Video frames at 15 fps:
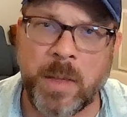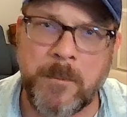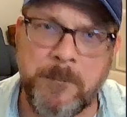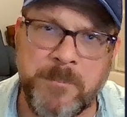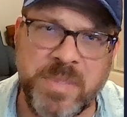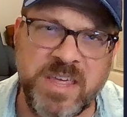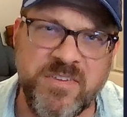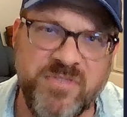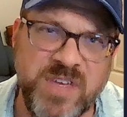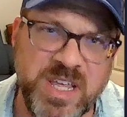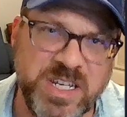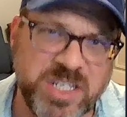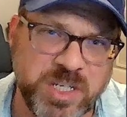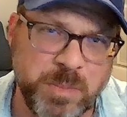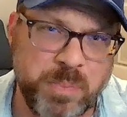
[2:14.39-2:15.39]
and
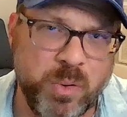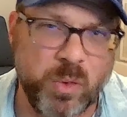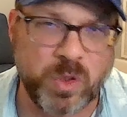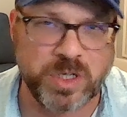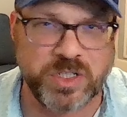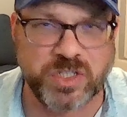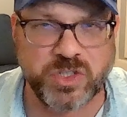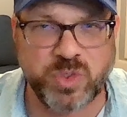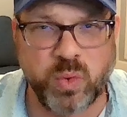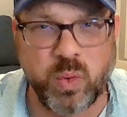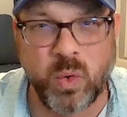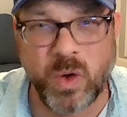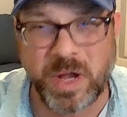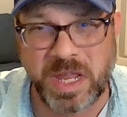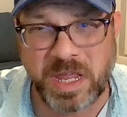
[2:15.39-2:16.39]
Beefy supports
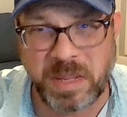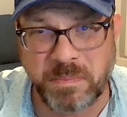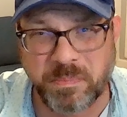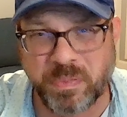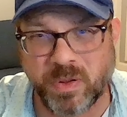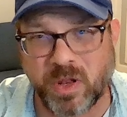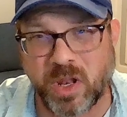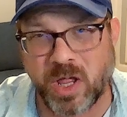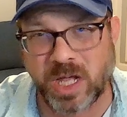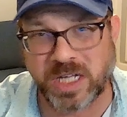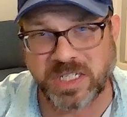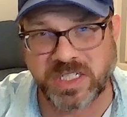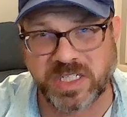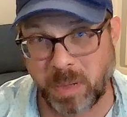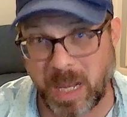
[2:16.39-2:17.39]
20
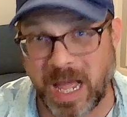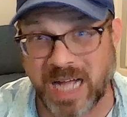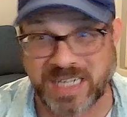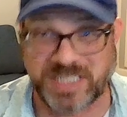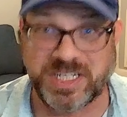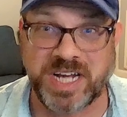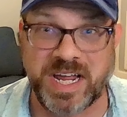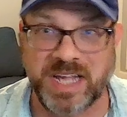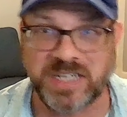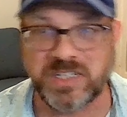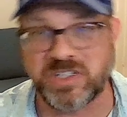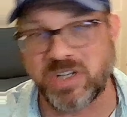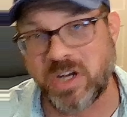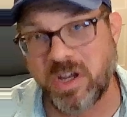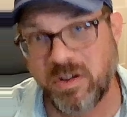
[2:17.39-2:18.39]
plus
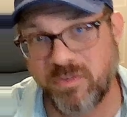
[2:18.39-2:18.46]
blockchains